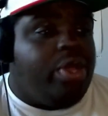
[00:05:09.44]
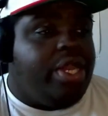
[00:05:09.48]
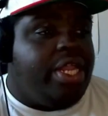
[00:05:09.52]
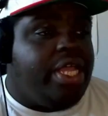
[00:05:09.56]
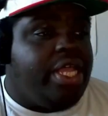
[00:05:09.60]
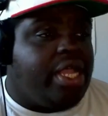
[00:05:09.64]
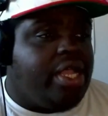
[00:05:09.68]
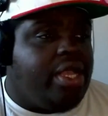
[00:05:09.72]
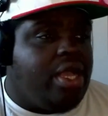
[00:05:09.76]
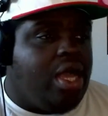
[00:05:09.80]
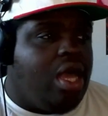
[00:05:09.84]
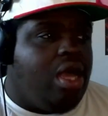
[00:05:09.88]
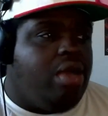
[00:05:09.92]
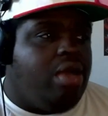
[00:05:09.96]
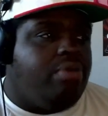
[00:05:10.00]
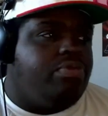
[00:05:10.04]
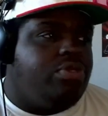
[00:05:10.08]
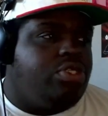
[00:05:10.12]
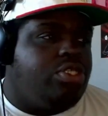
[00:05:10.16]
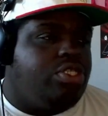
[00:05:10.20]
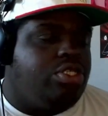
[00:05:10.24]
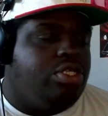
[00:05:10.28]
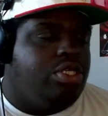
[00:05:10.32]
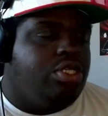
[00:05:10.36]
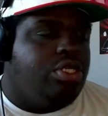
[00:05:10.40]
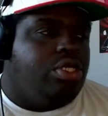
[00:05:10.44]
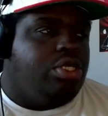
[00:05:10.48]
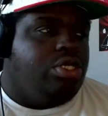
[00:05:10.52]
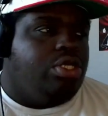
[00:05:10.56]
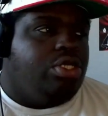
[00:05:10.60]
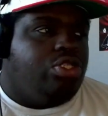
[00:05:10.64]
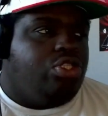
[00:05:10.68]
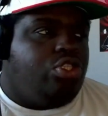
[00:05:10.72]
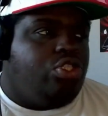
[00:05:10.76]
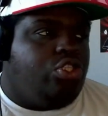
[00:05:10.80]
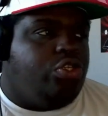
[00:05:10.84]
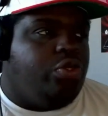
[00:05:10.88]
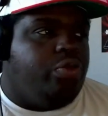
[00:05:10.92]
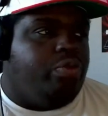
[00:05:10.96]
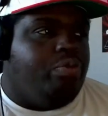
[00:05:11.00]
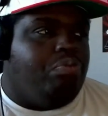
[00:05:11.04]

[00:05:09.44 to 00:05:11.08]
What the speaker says: when it comes to